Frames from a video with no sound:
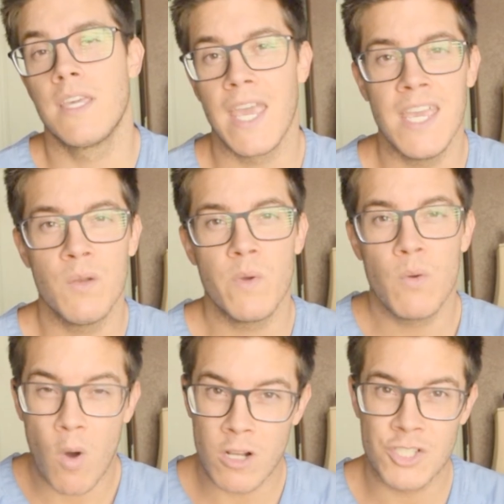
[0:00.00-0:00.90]
Can we
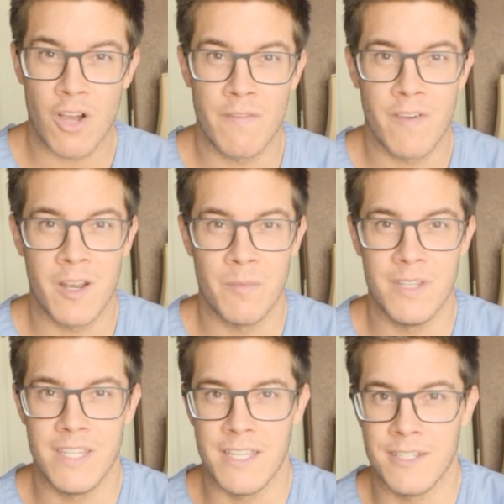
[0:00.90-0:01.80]
wash off vitamin
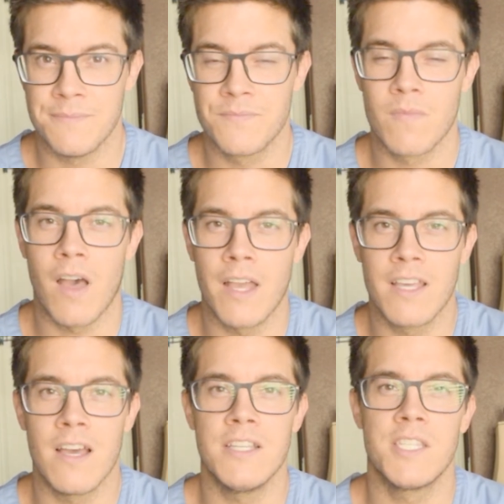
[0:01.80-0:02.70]
D? Hi guys,